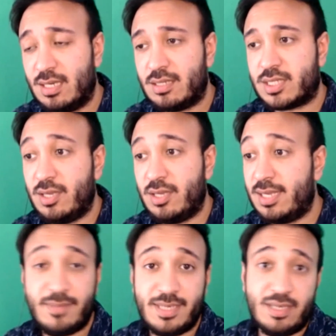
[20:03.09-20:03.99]
So,
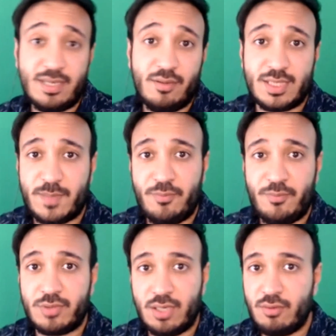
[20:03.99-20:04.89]
it's people
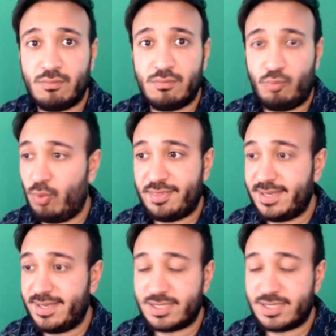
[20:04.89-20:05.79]
don't want that
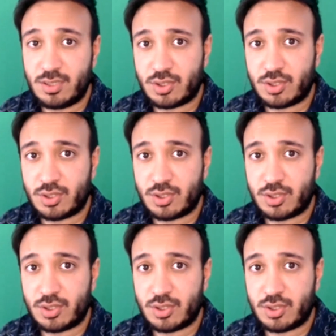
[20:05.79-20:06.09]
as much,